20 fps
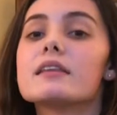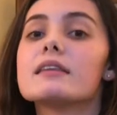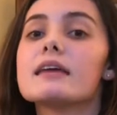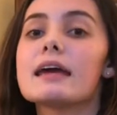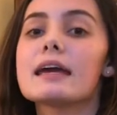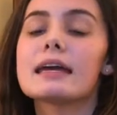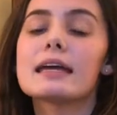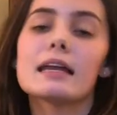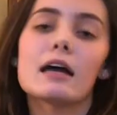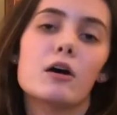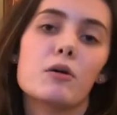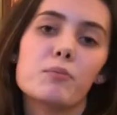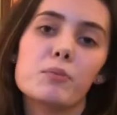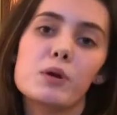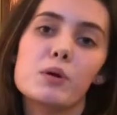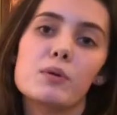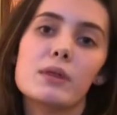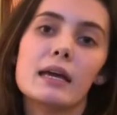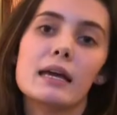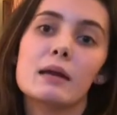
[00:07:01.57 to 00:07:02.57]
they can help
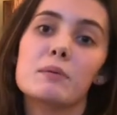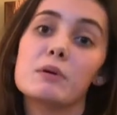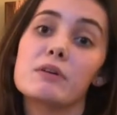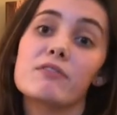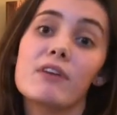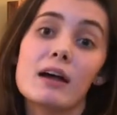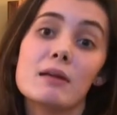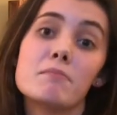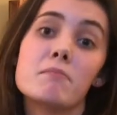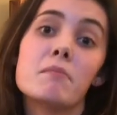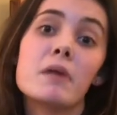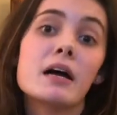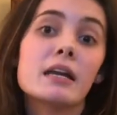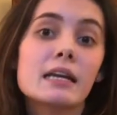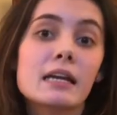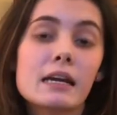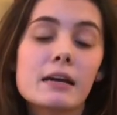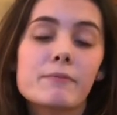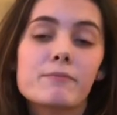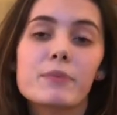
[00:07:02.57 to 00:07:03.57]
you. They can help you find
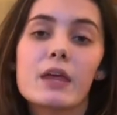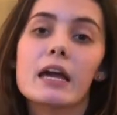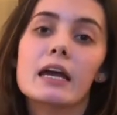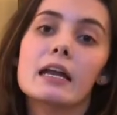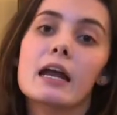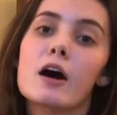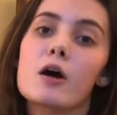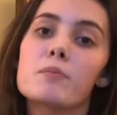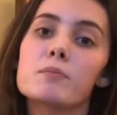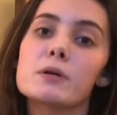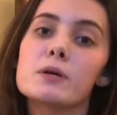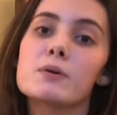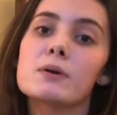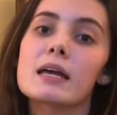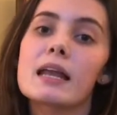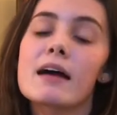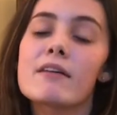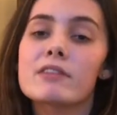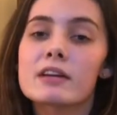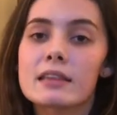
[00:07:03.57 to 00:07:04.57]
money. They can help you
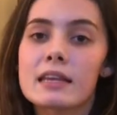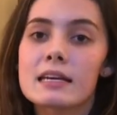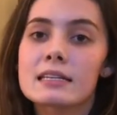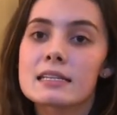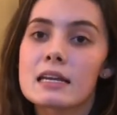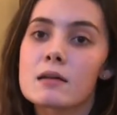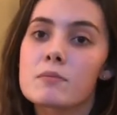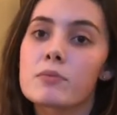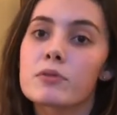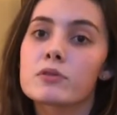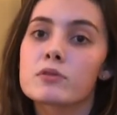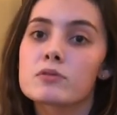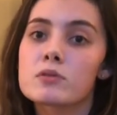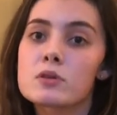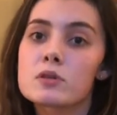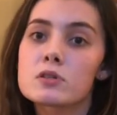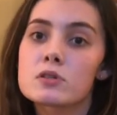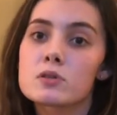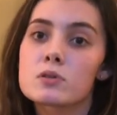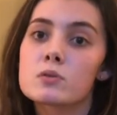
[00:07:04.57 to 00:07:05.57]
get everything set up through
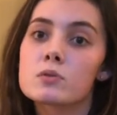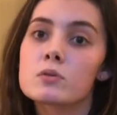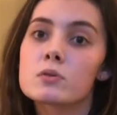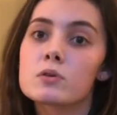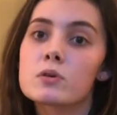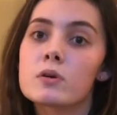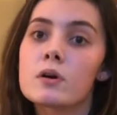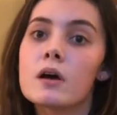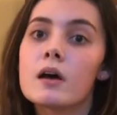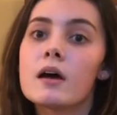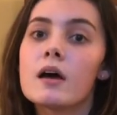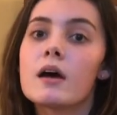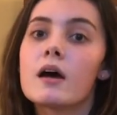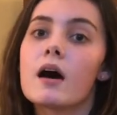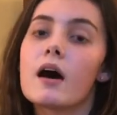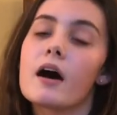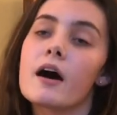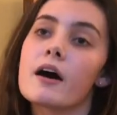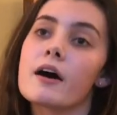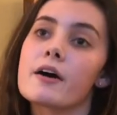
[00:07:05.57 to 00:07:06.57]
the school.
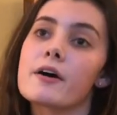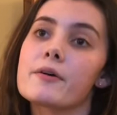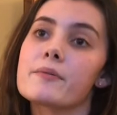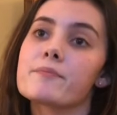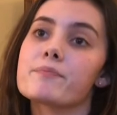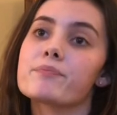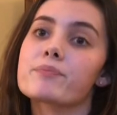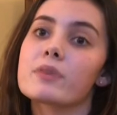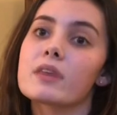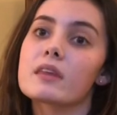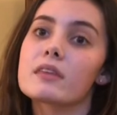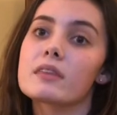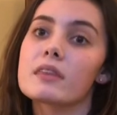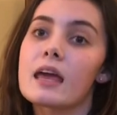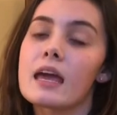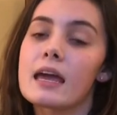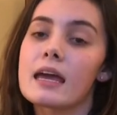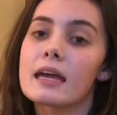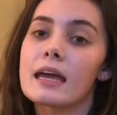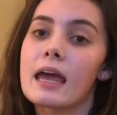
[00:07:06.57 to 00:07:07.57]

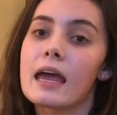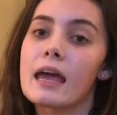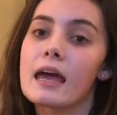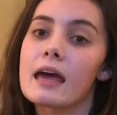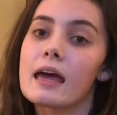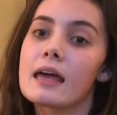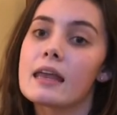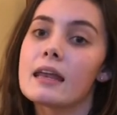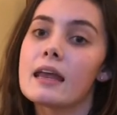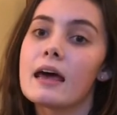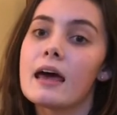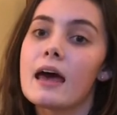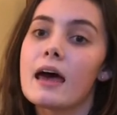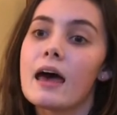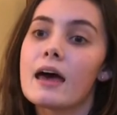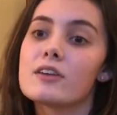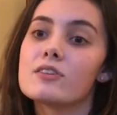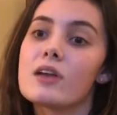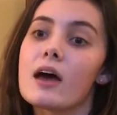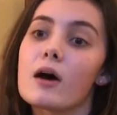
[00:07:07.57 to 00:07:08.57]
They can
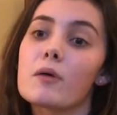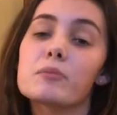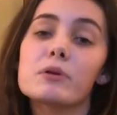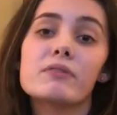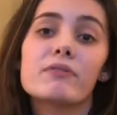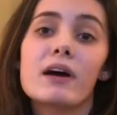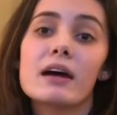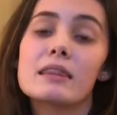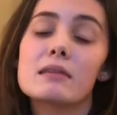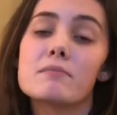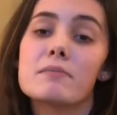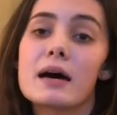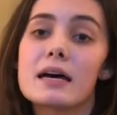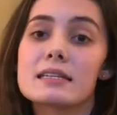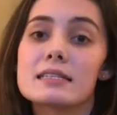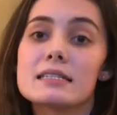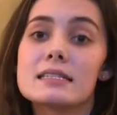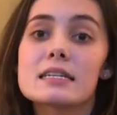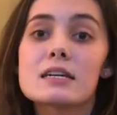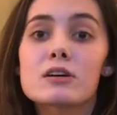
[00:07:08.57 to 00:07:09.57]
help you find the
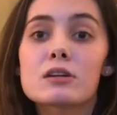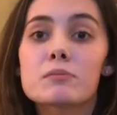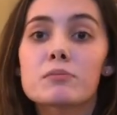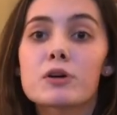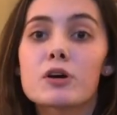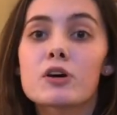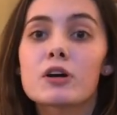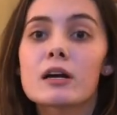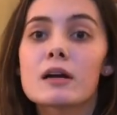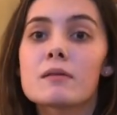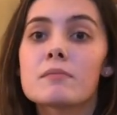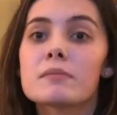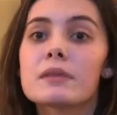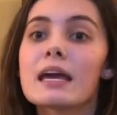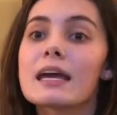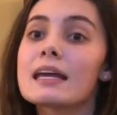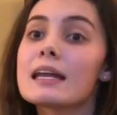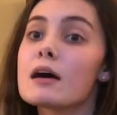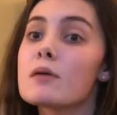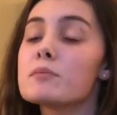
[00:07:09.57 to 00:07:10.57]
best deal in a program. They
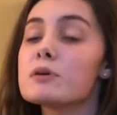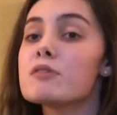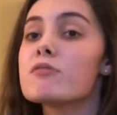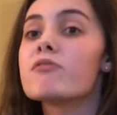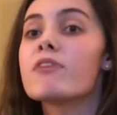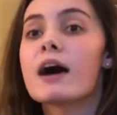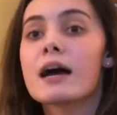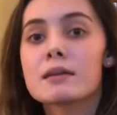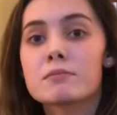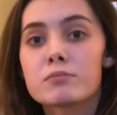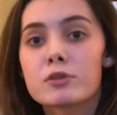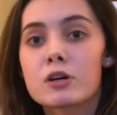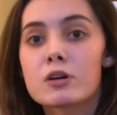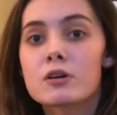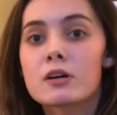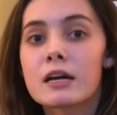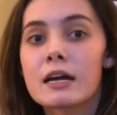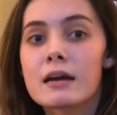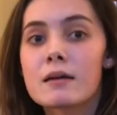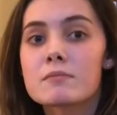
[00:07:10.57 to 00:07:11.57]
can help you find
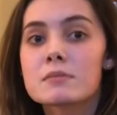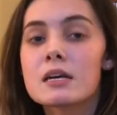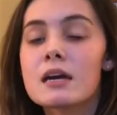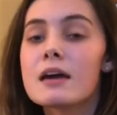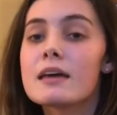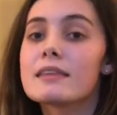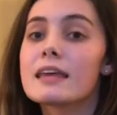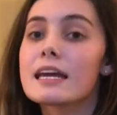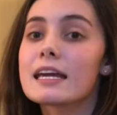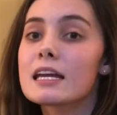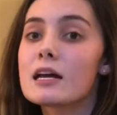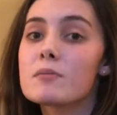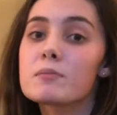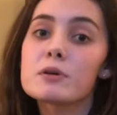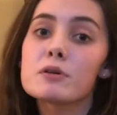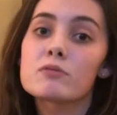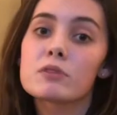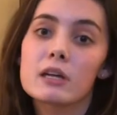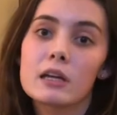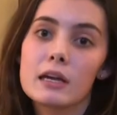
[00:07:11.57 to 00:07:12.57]
programs. They can help
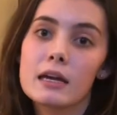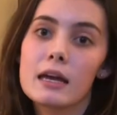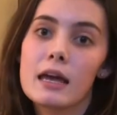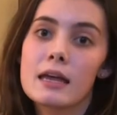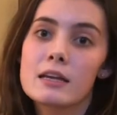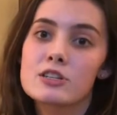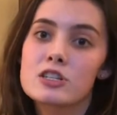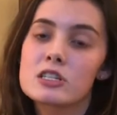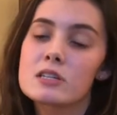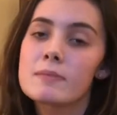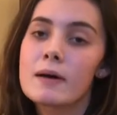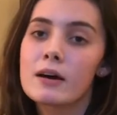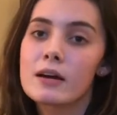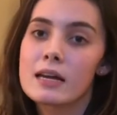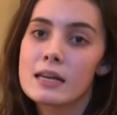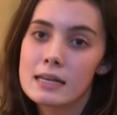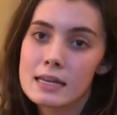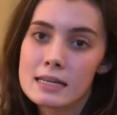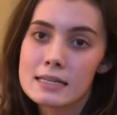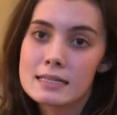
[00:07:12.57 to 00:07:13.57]
you really at just about
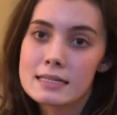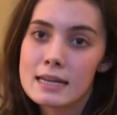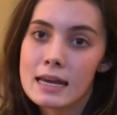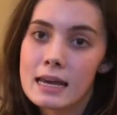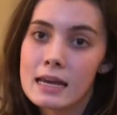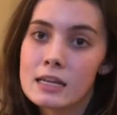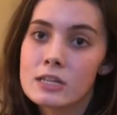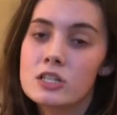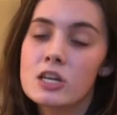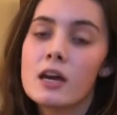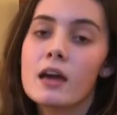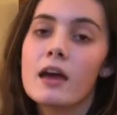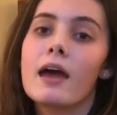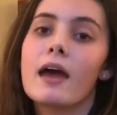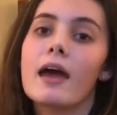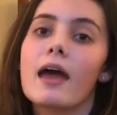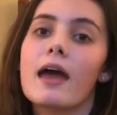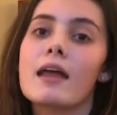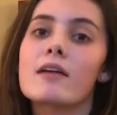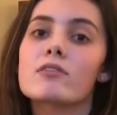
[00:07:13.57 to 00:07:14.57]
any stage.
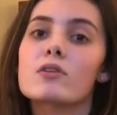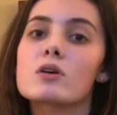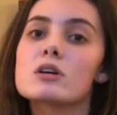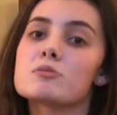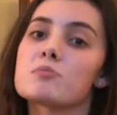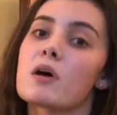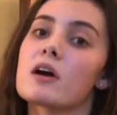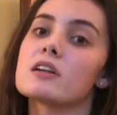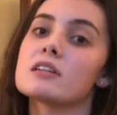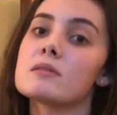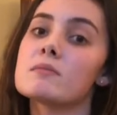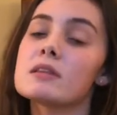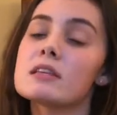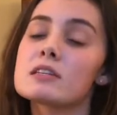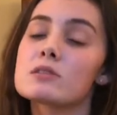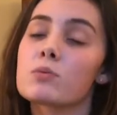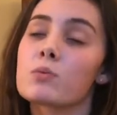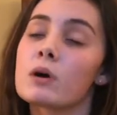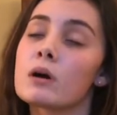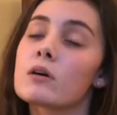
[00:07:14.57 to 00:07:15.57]
And of course, some of
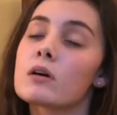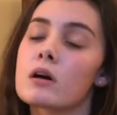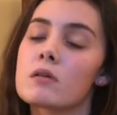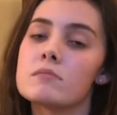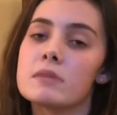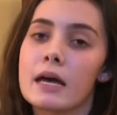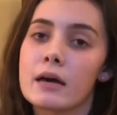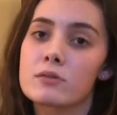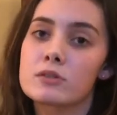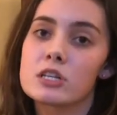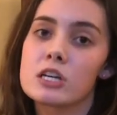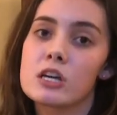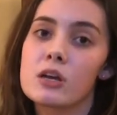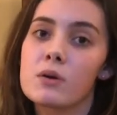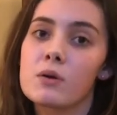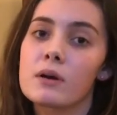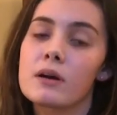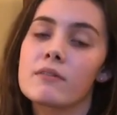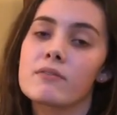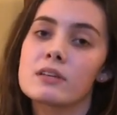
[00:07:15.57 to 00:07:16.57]
this will come down to
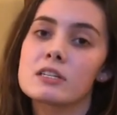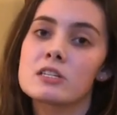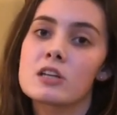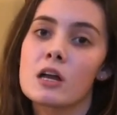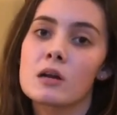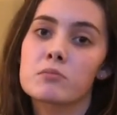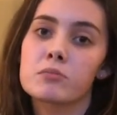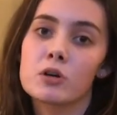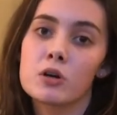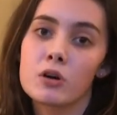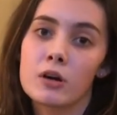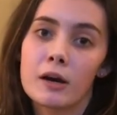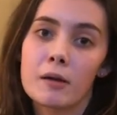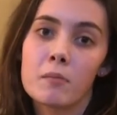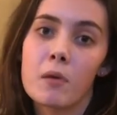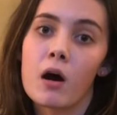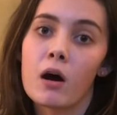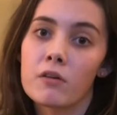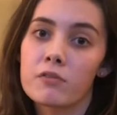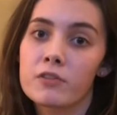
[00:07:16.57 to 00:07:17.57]
you. If it's not a program
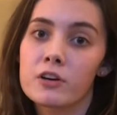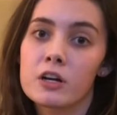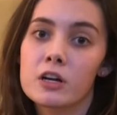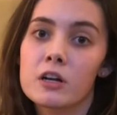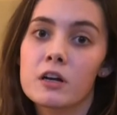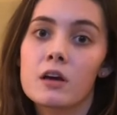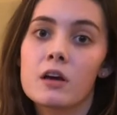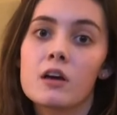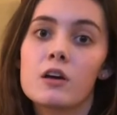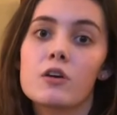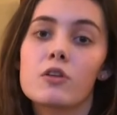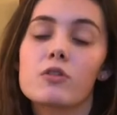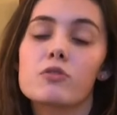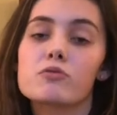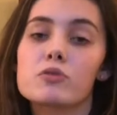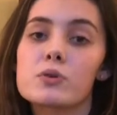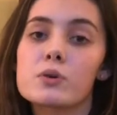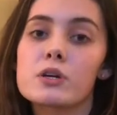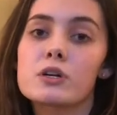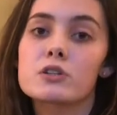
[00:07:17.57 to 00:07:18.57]
offered
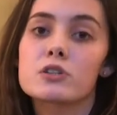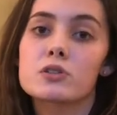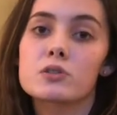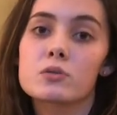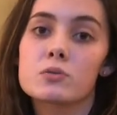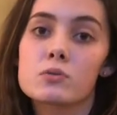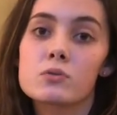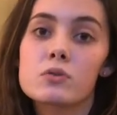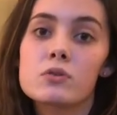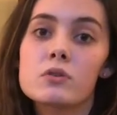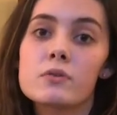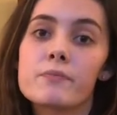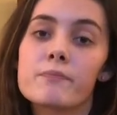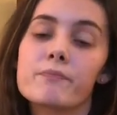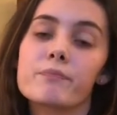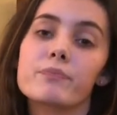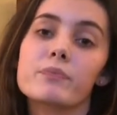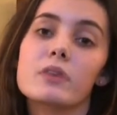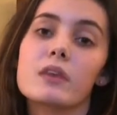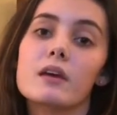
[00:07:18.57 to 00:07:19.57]
through your school,
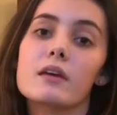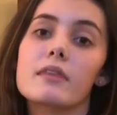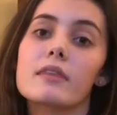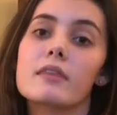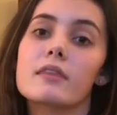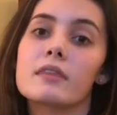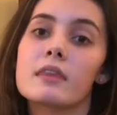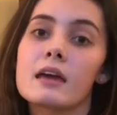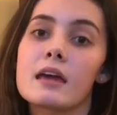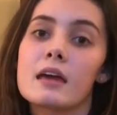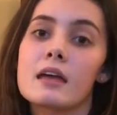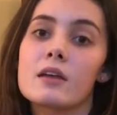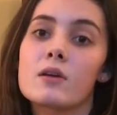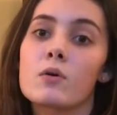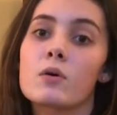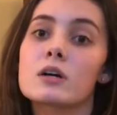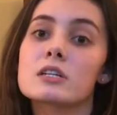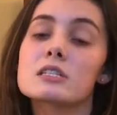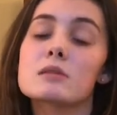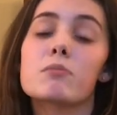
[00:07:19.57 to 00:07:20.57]
then
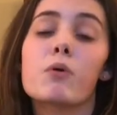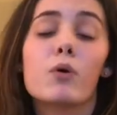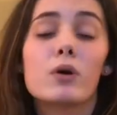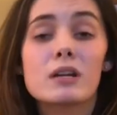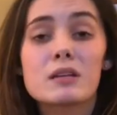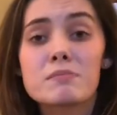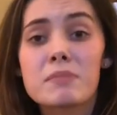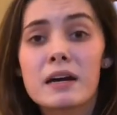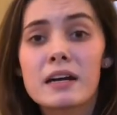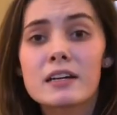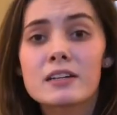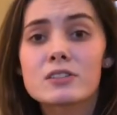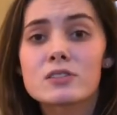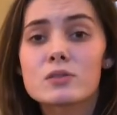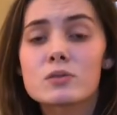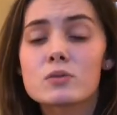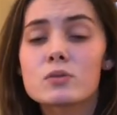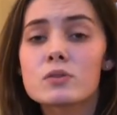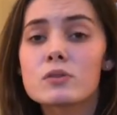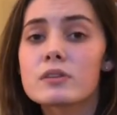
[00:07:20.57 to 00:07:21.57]
or supported by your
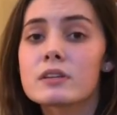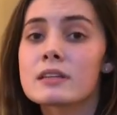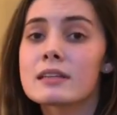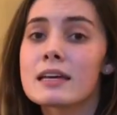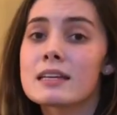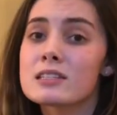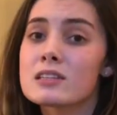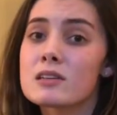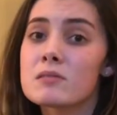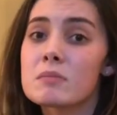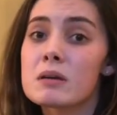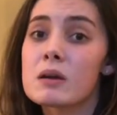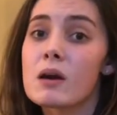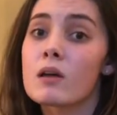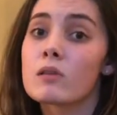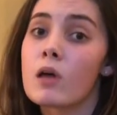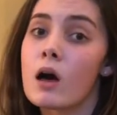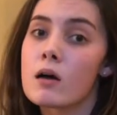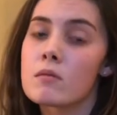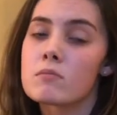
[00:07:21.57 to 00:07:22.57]
school, then that's going to be a
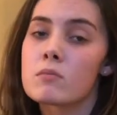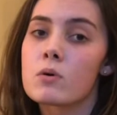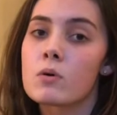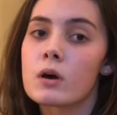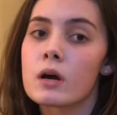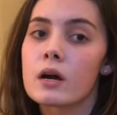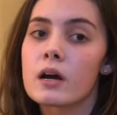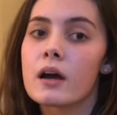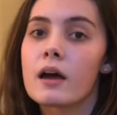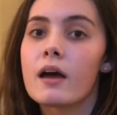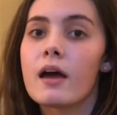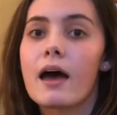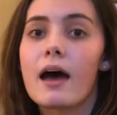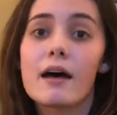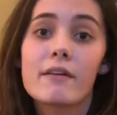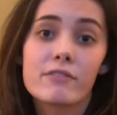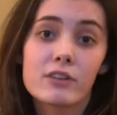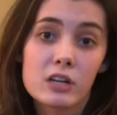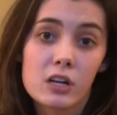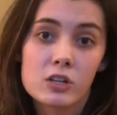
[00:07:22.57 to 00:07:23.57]
lot more
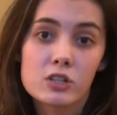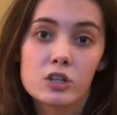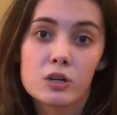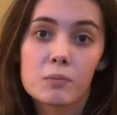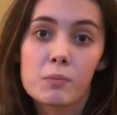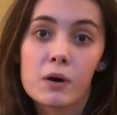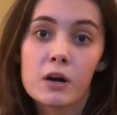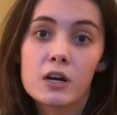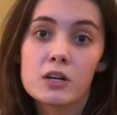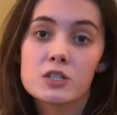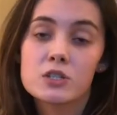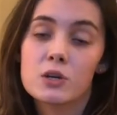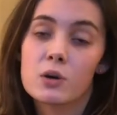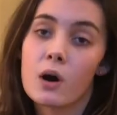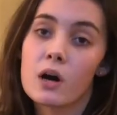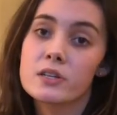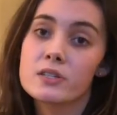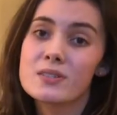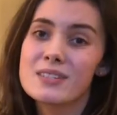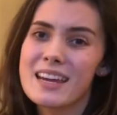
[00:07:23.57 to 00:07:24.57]
effort on your part. So
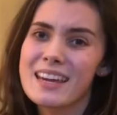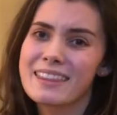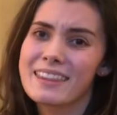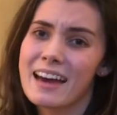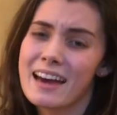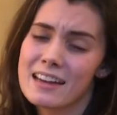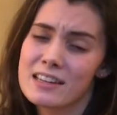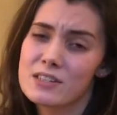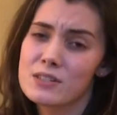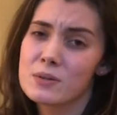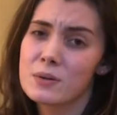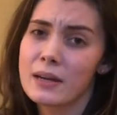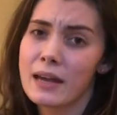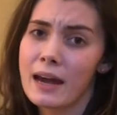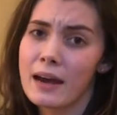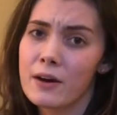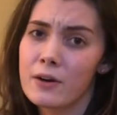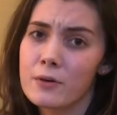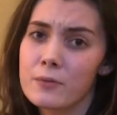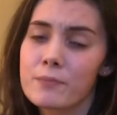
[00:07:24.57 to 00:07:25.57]
also take that into
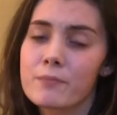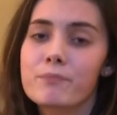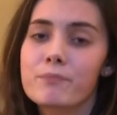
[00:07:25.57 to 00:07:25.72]
account.